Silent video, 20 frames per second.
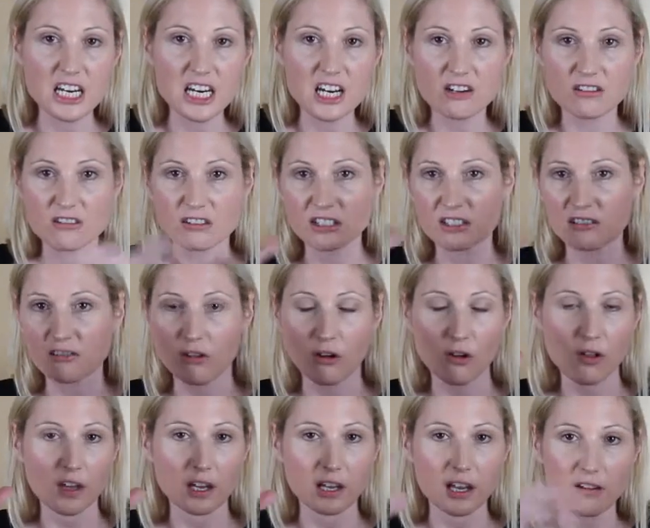years,
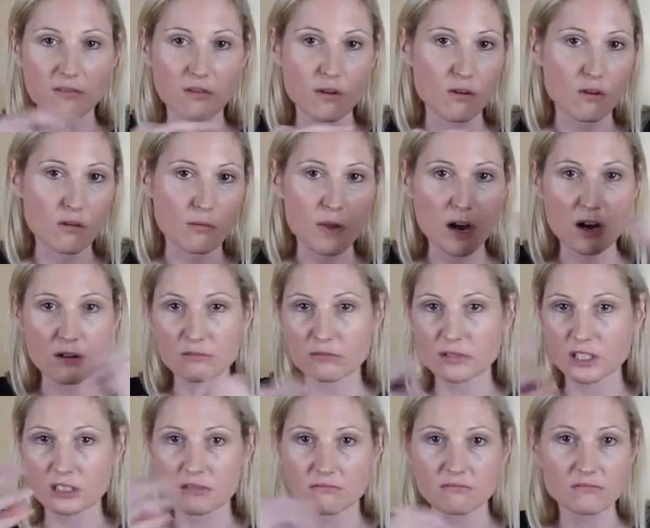all the love
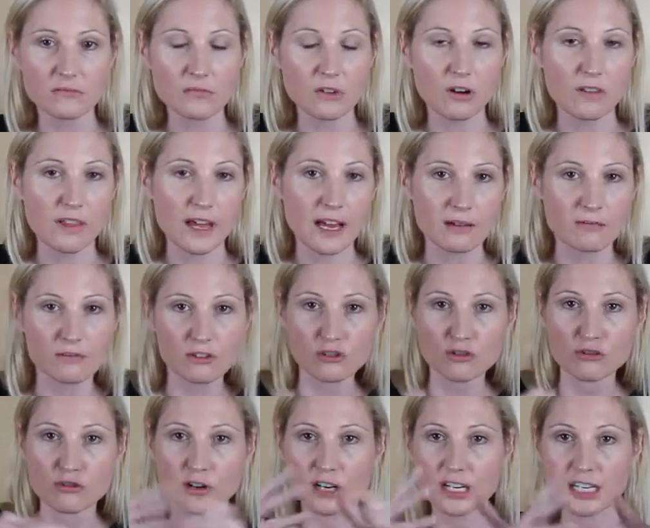hormones, all that
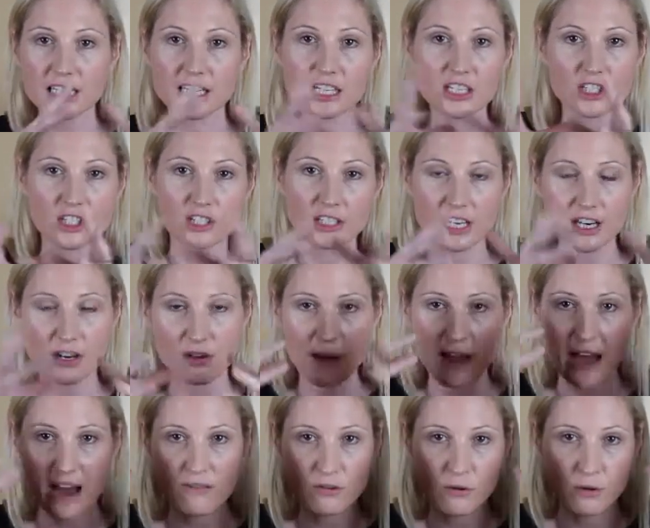drug addiction that you
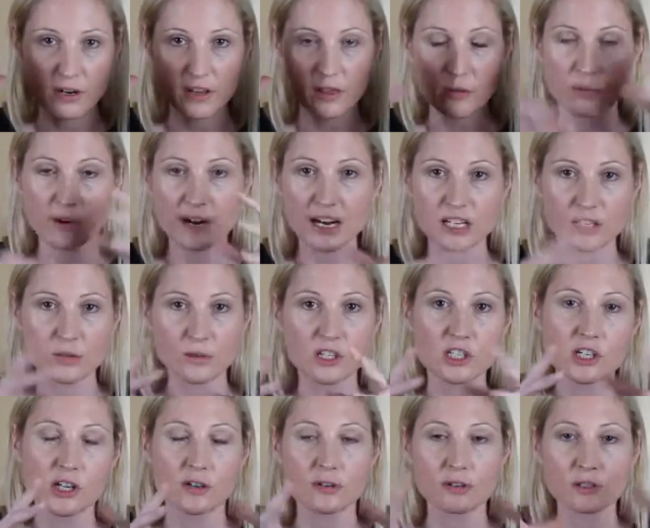have going on in the brain to
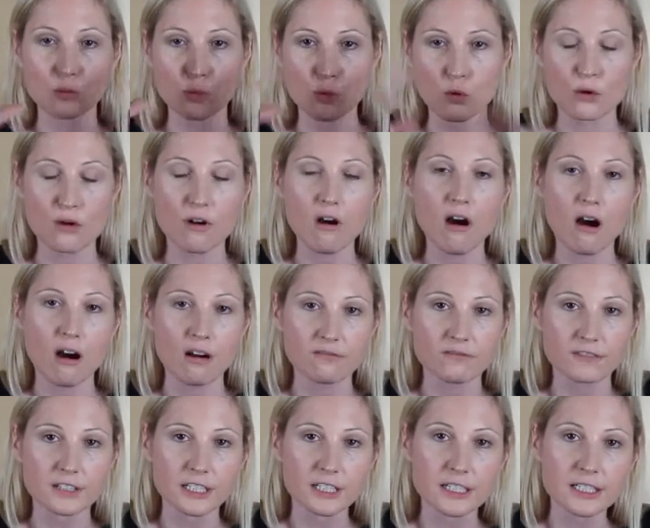each other is worn
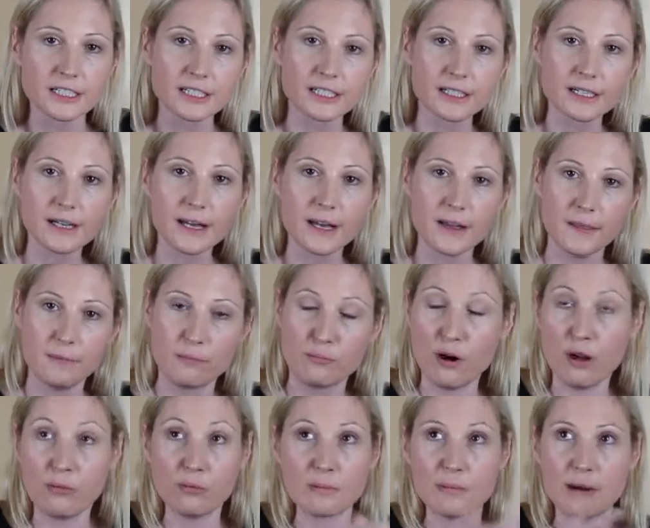off. And
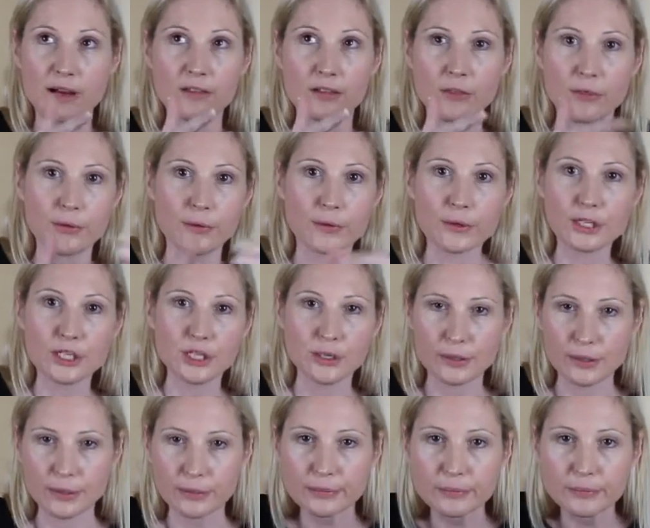probably by the 3rd
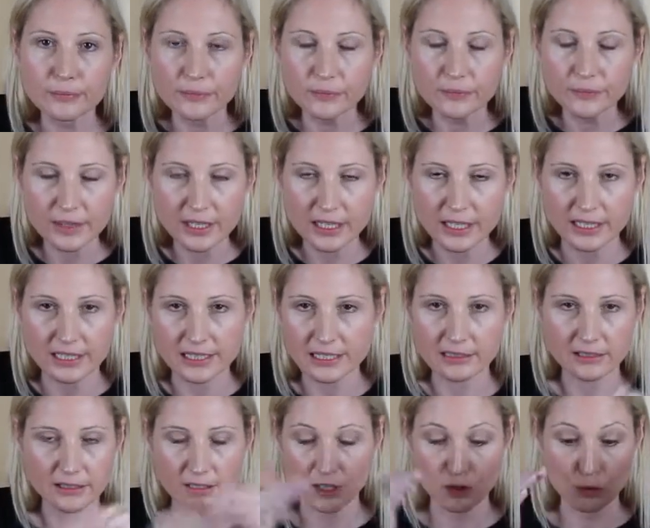year,
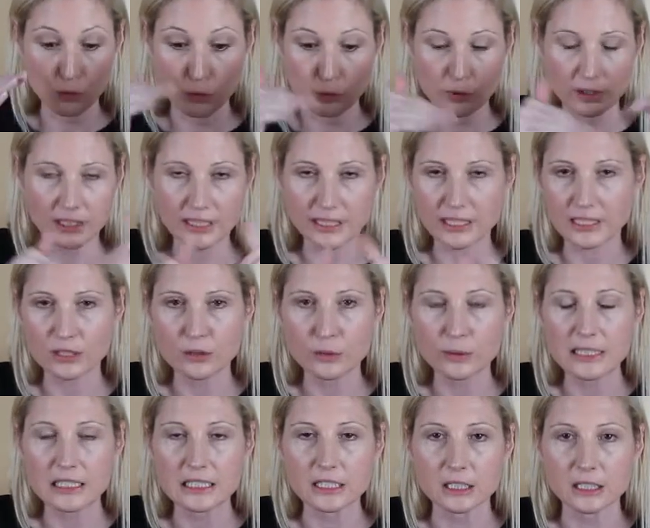it's really
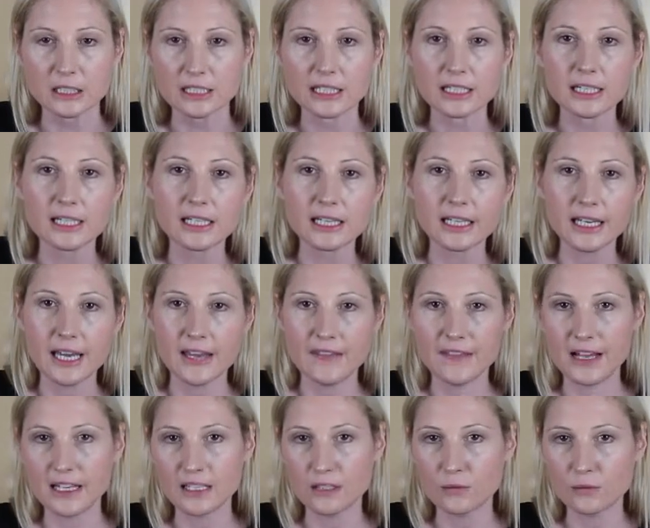dwindled. And
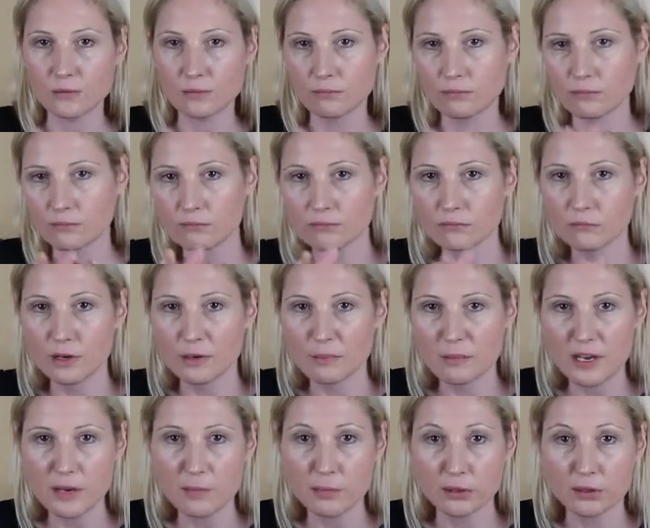that's when
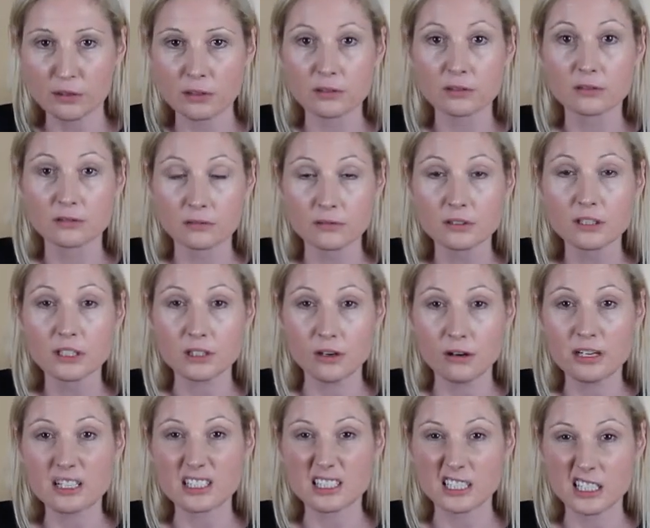people are
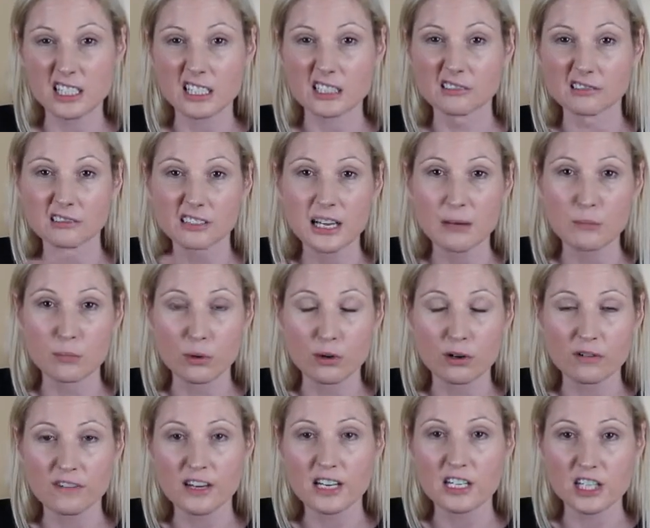starting to get
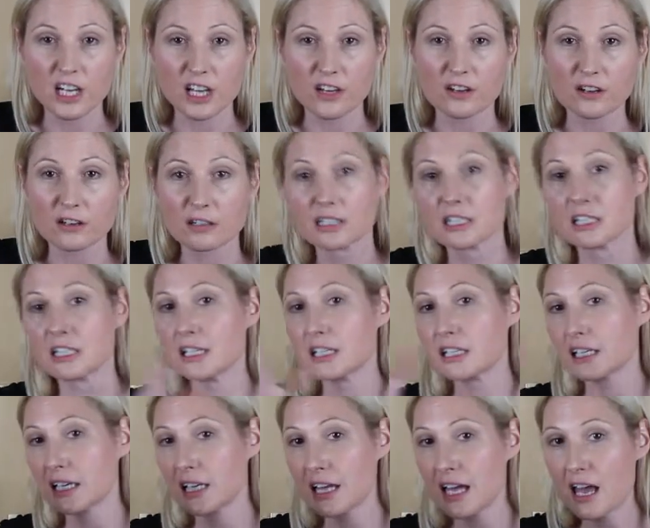bored of each other.
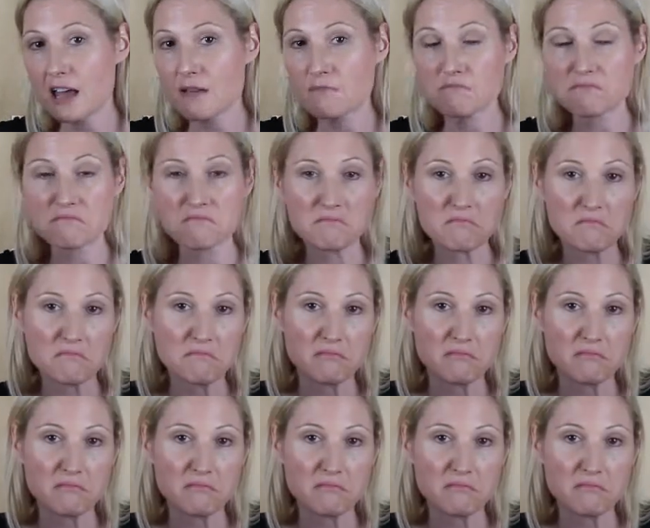And